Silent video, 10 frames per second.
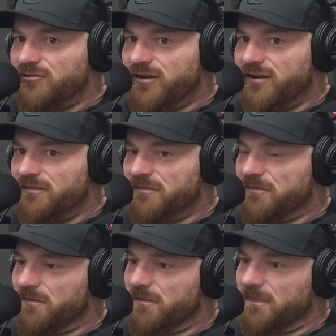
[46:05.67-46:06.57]
try it.
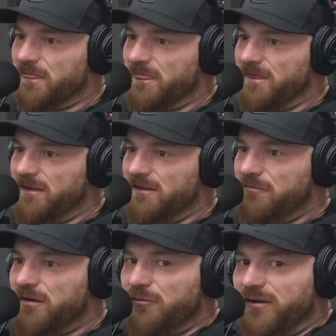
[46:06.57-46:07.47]

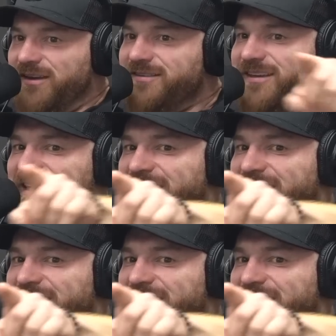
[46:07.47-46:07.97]
By the way, he's telling